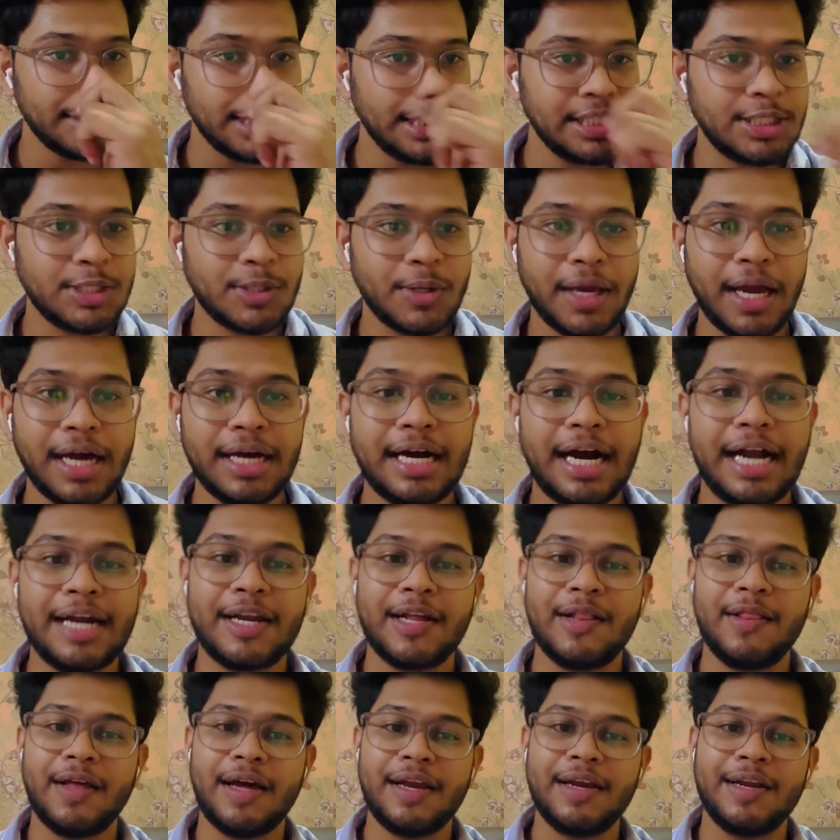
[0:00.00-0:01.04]
So yeah,
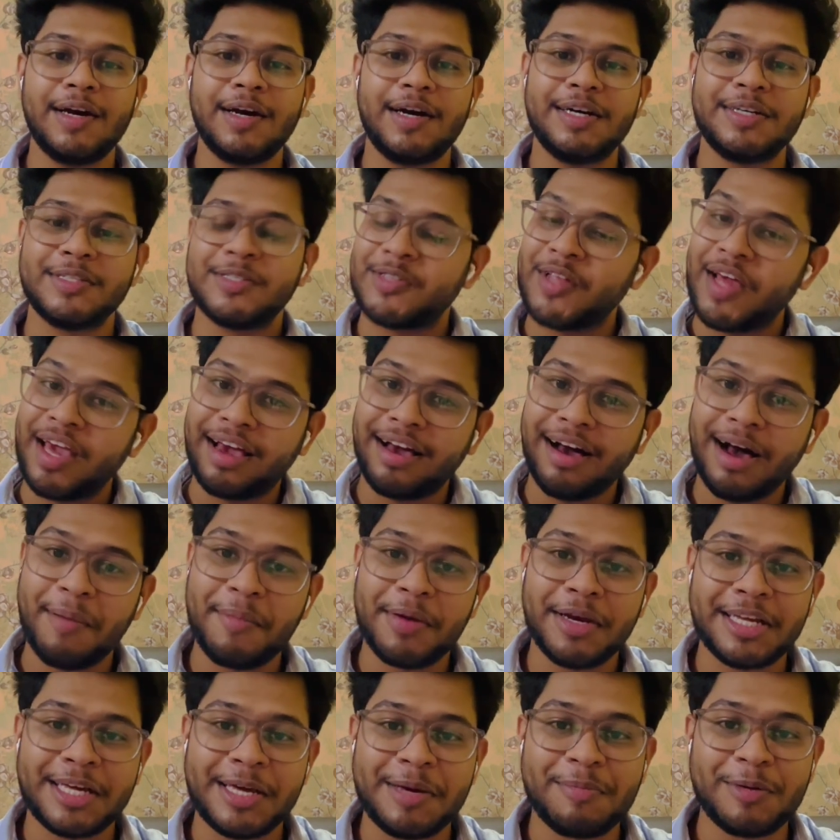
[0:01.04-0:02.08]
until then, stay calm
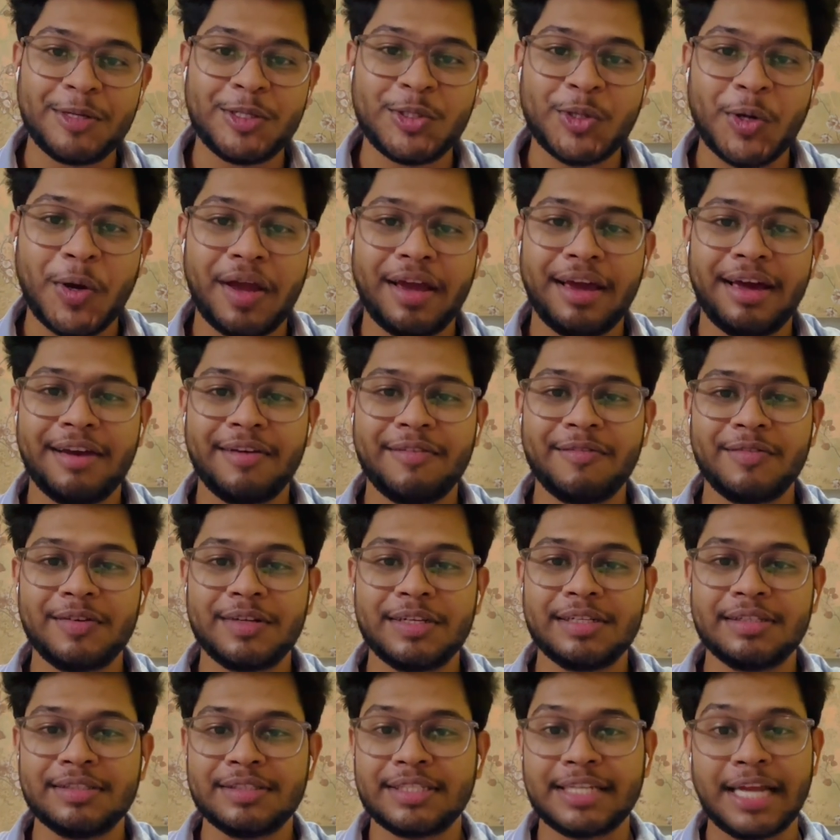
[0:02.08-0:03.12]
and keep enjoying, and
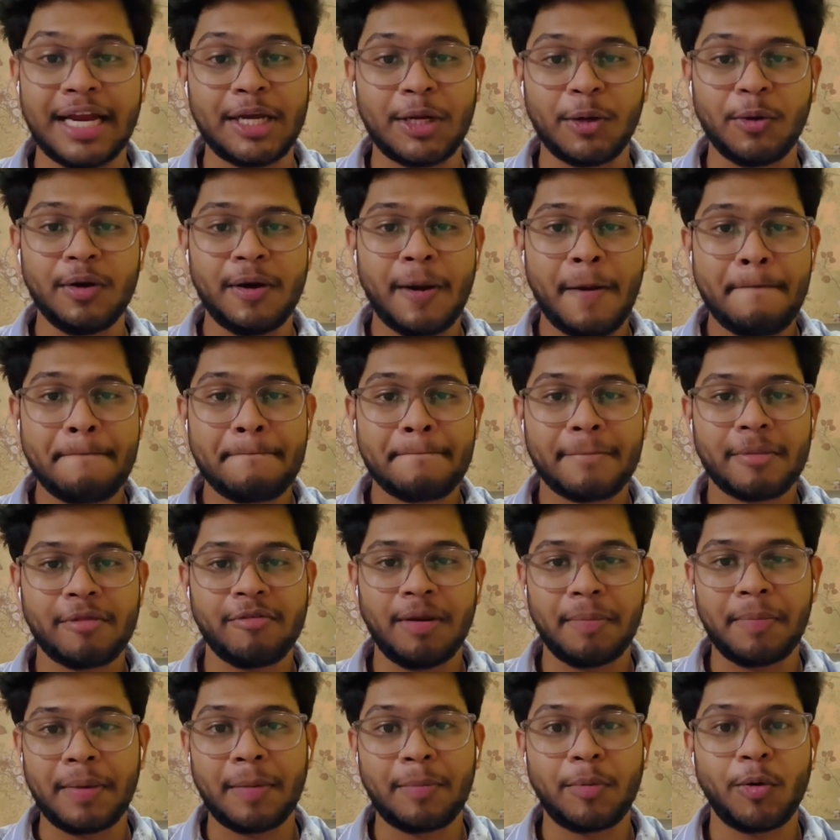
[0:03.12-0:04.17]
we'll stay tuned. We'll
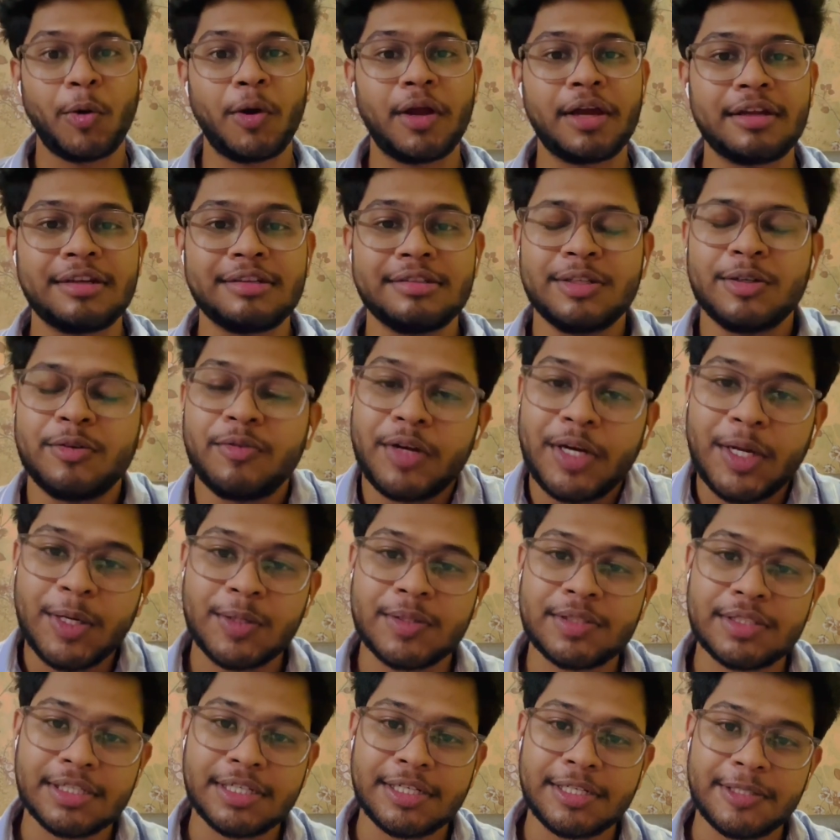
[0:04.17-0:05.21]
be uploading new
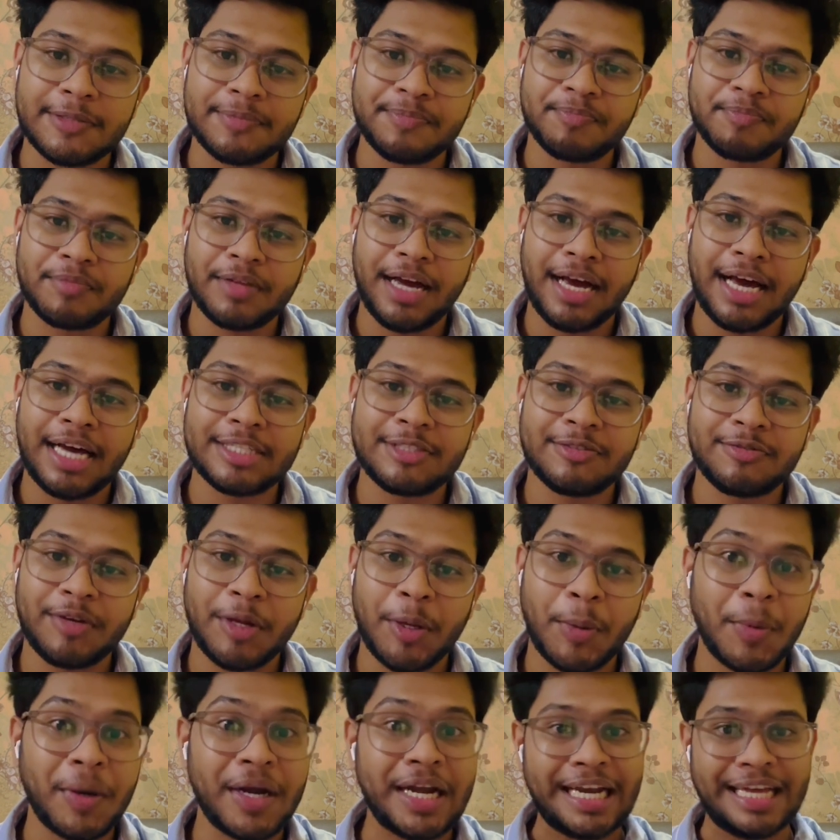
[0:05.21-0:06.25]
videos as
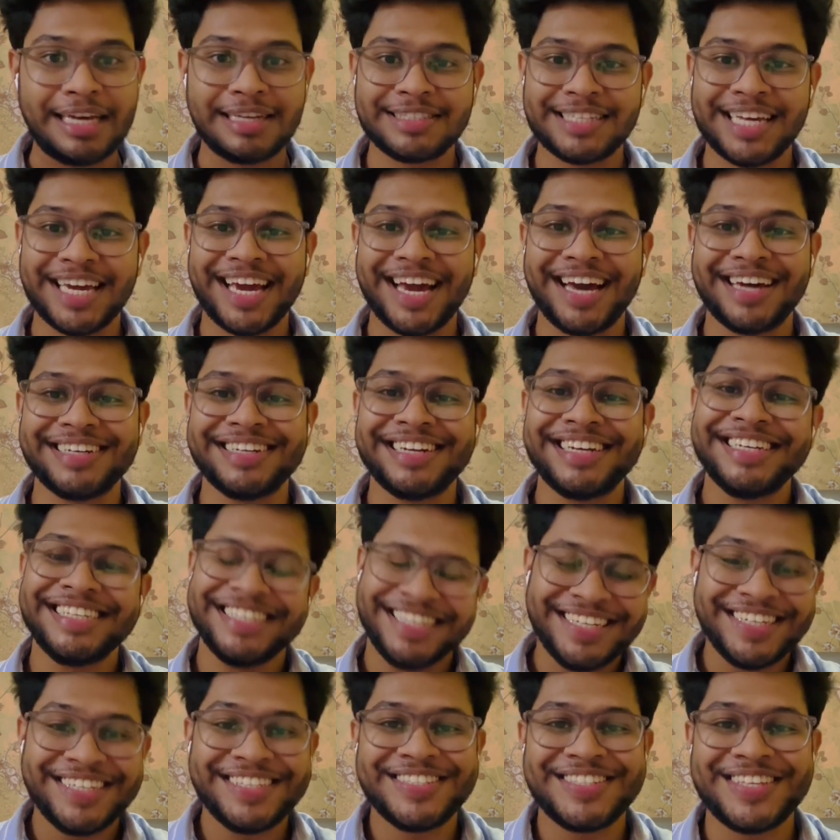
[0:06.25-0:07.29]
frequently as I can.
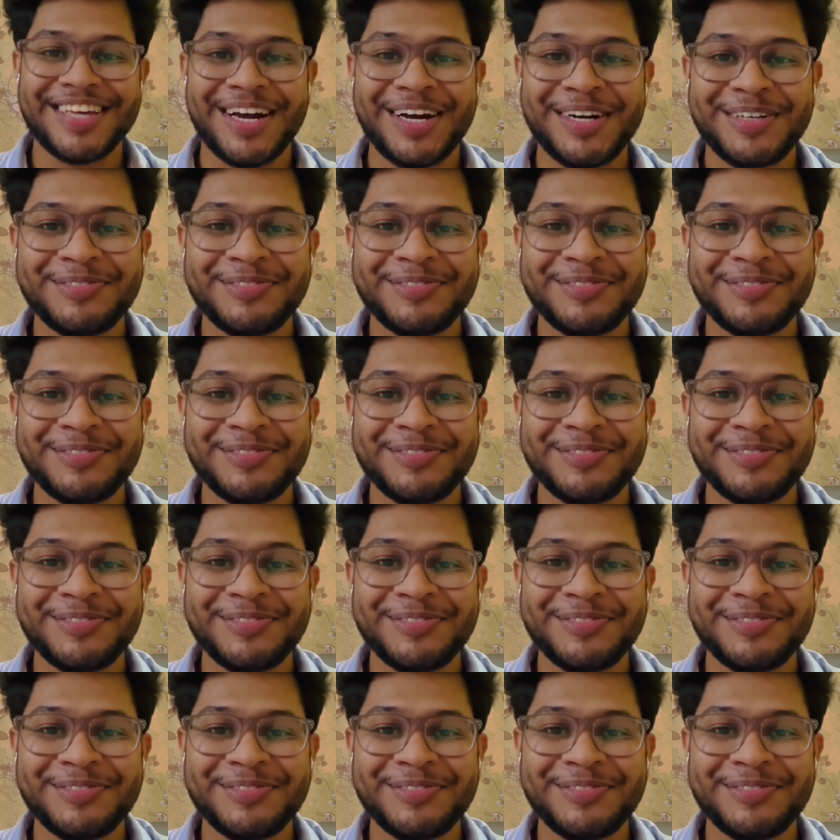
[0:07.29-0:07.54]
See ya.